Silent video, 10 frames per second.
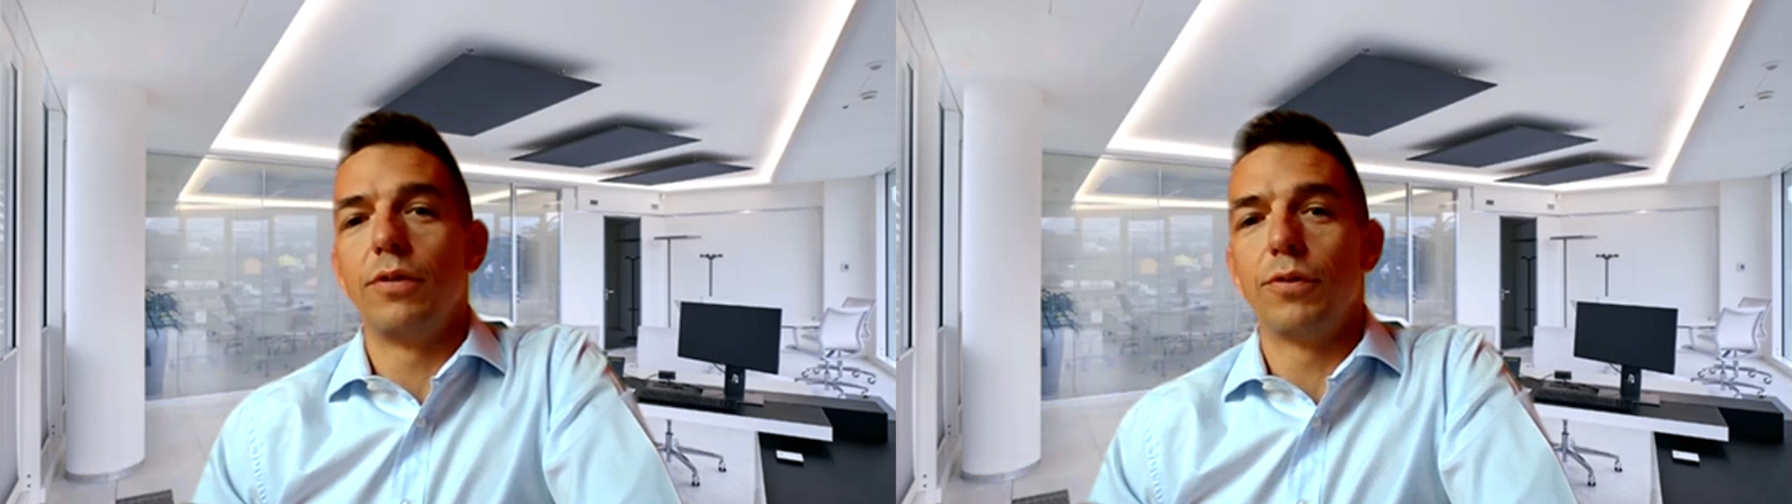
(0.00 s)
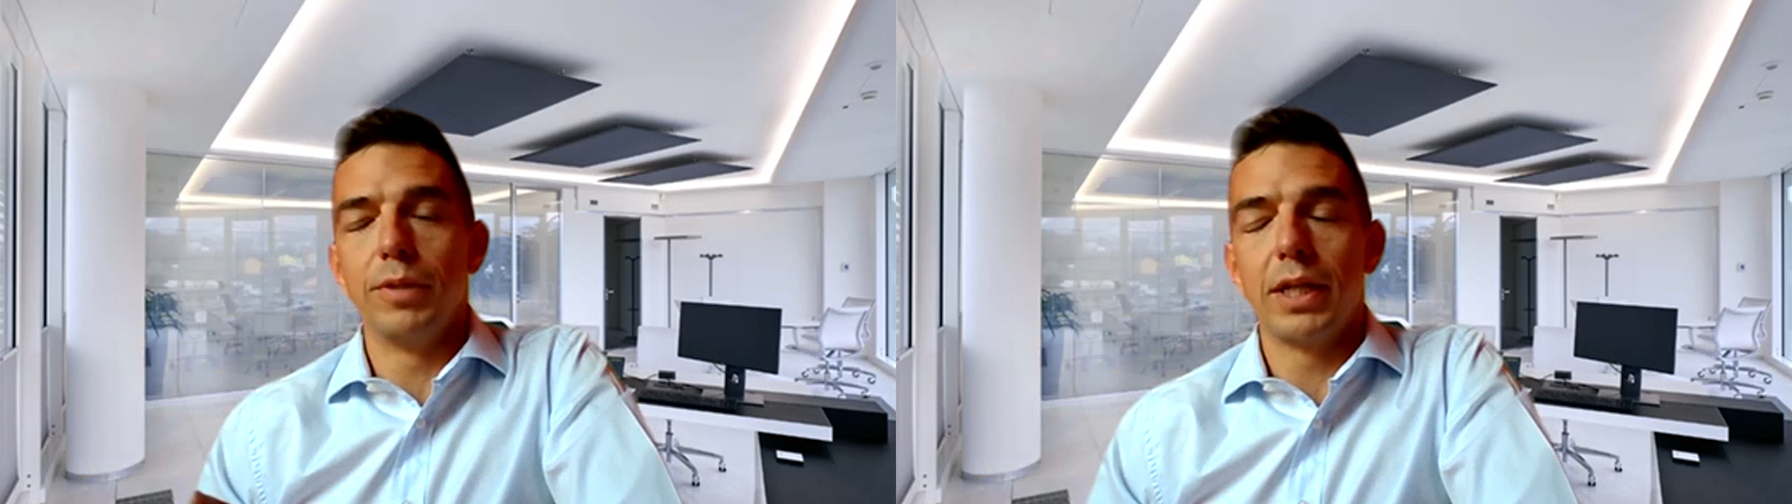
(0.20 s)

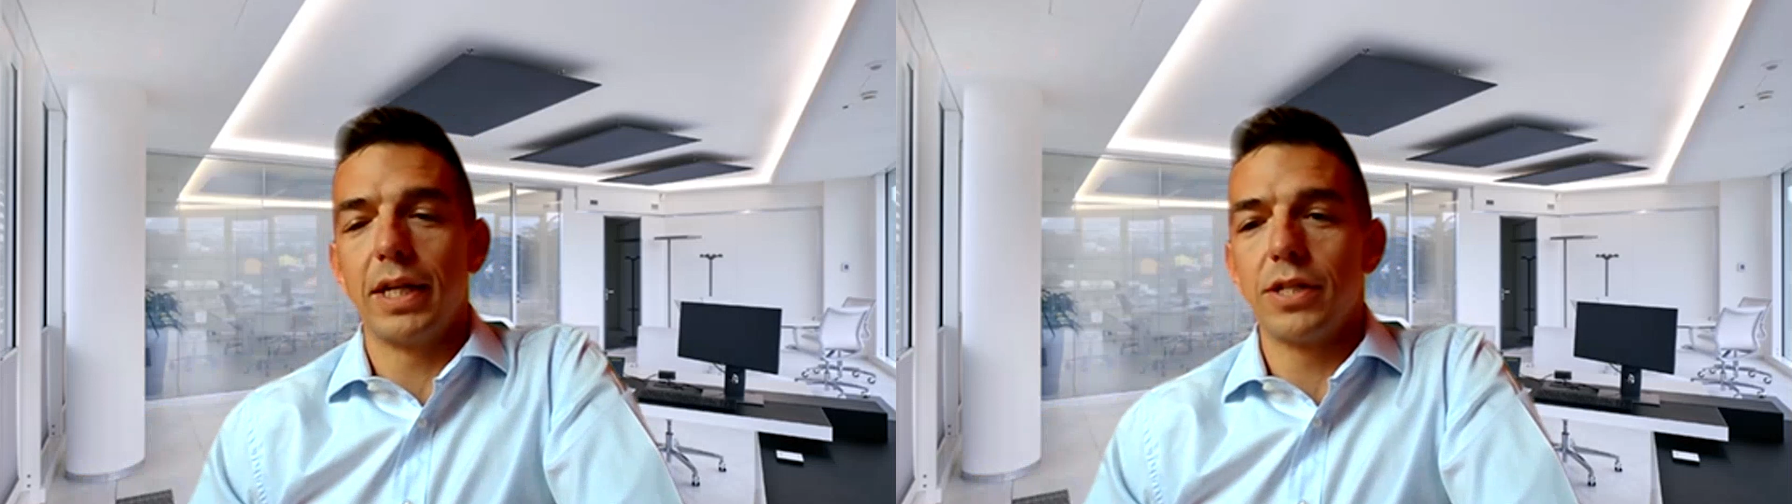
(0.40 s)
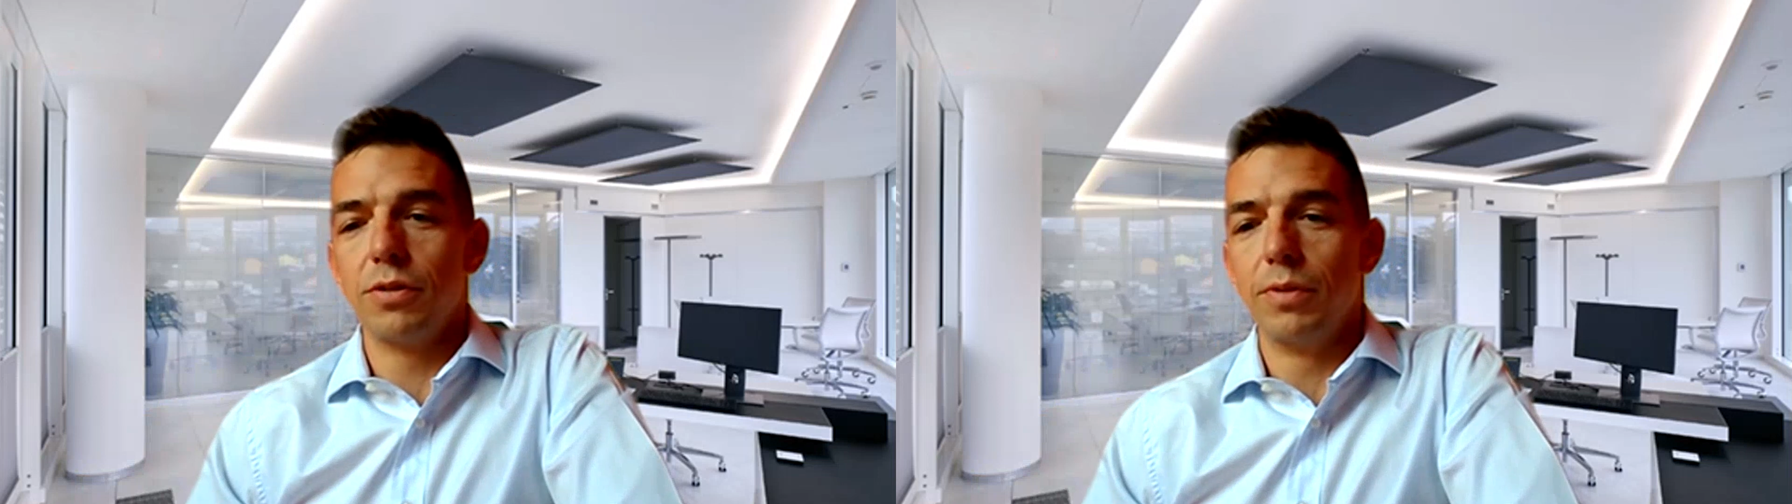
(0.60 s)
from the
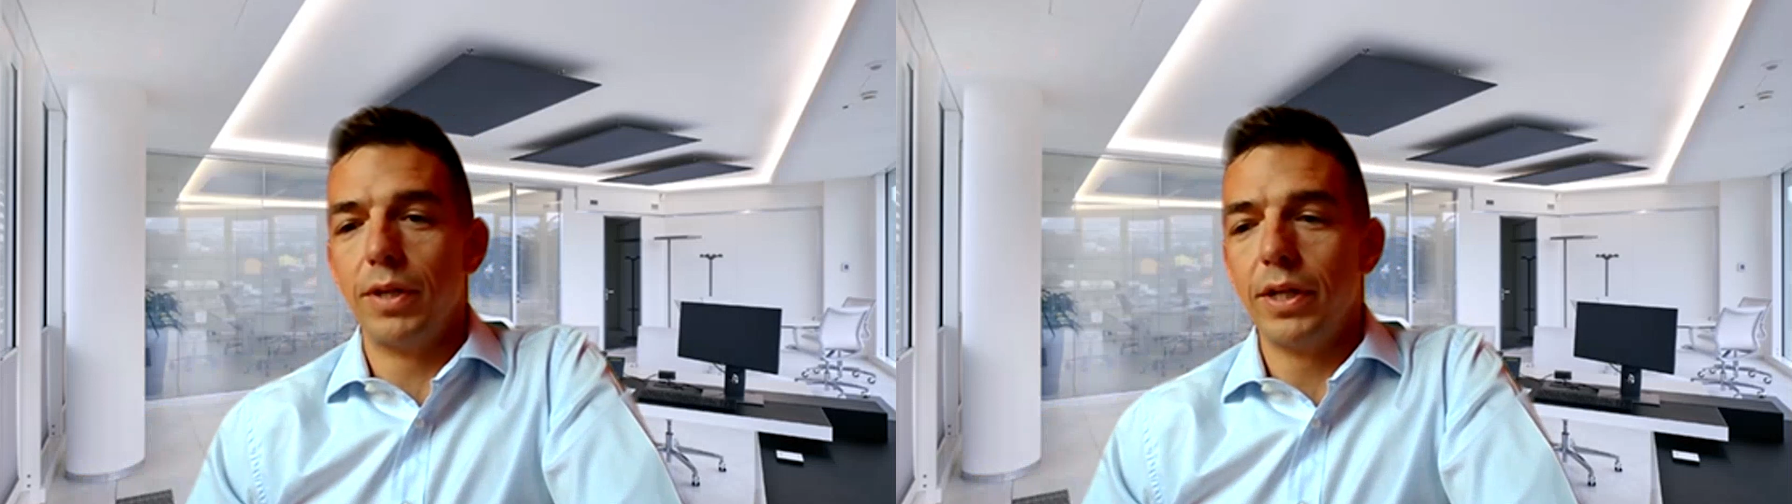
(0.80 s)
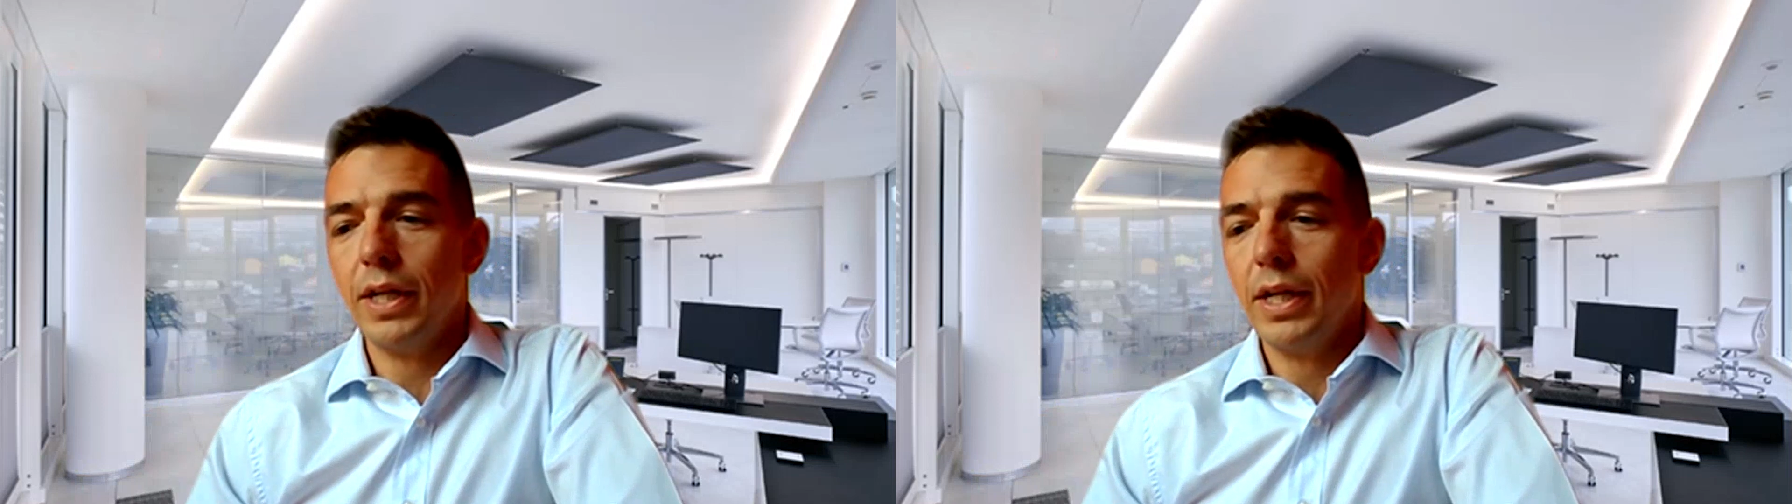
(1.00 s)

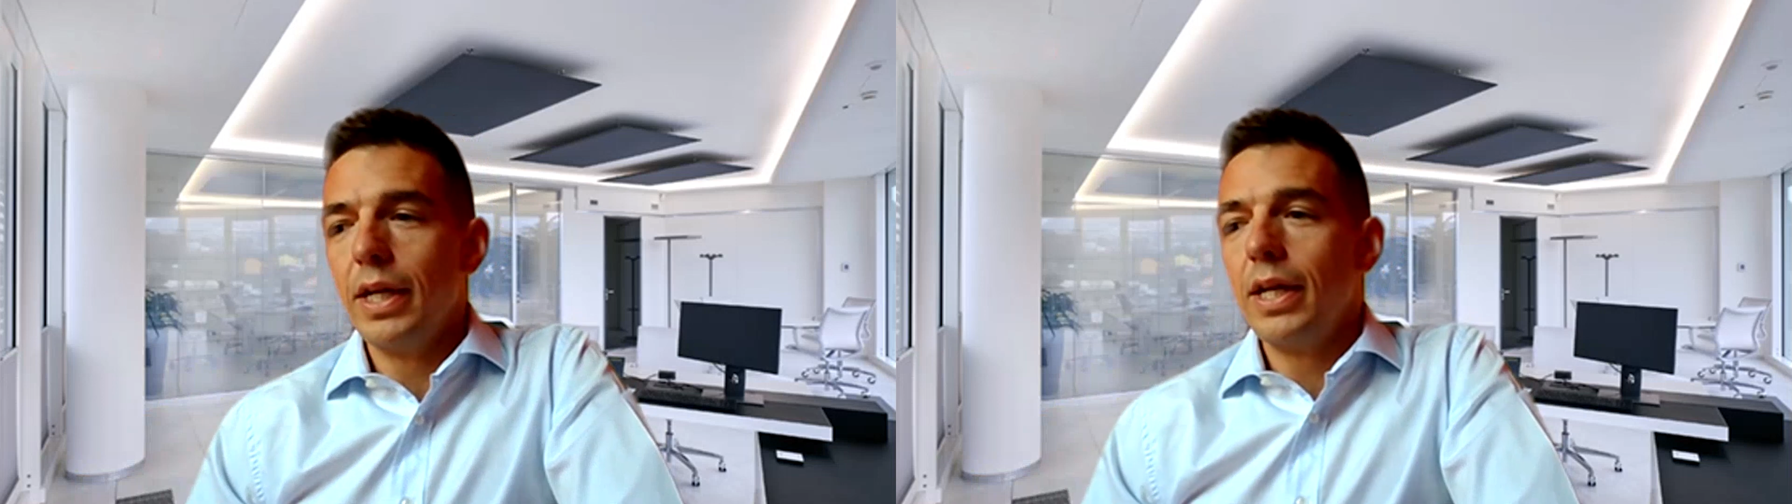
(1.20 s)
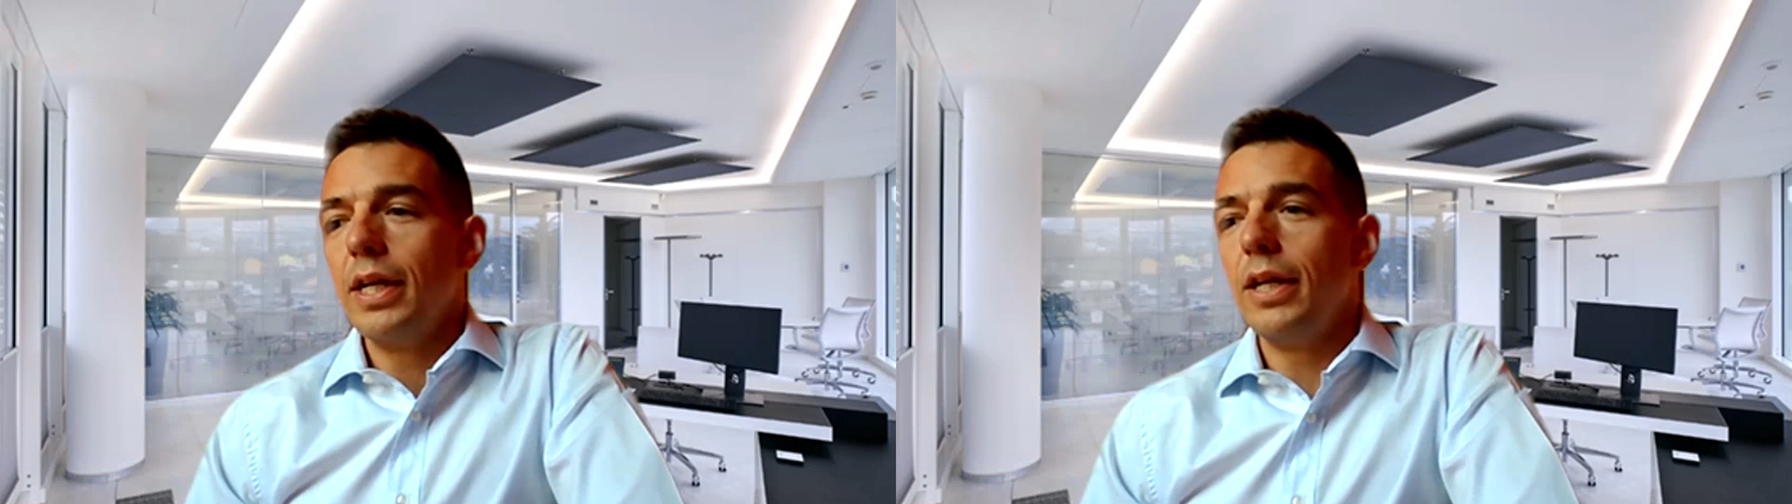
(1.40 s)
customer
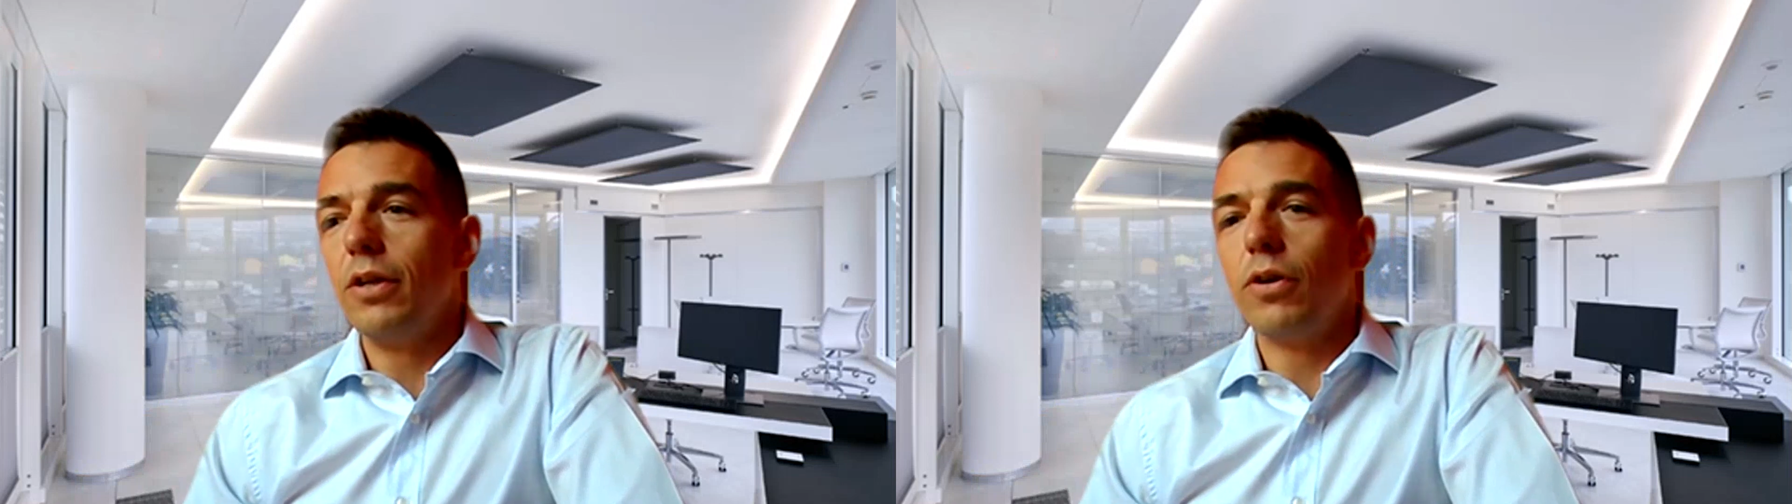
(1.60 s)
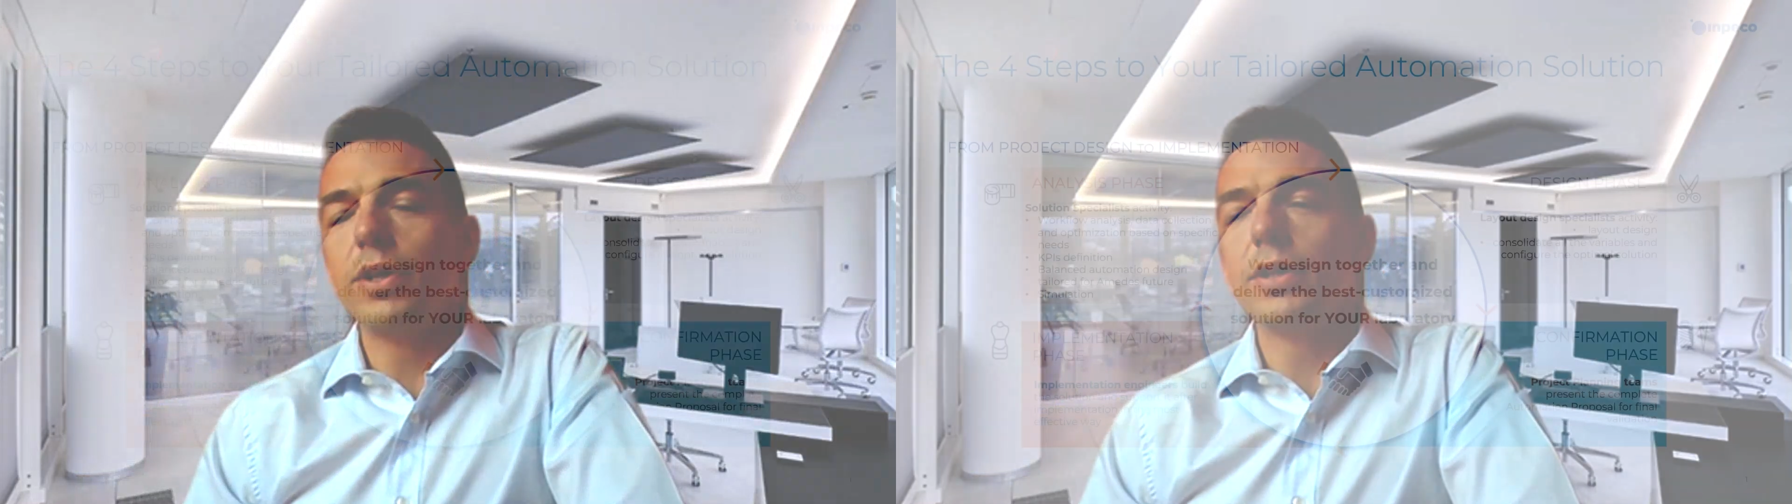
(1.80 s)
in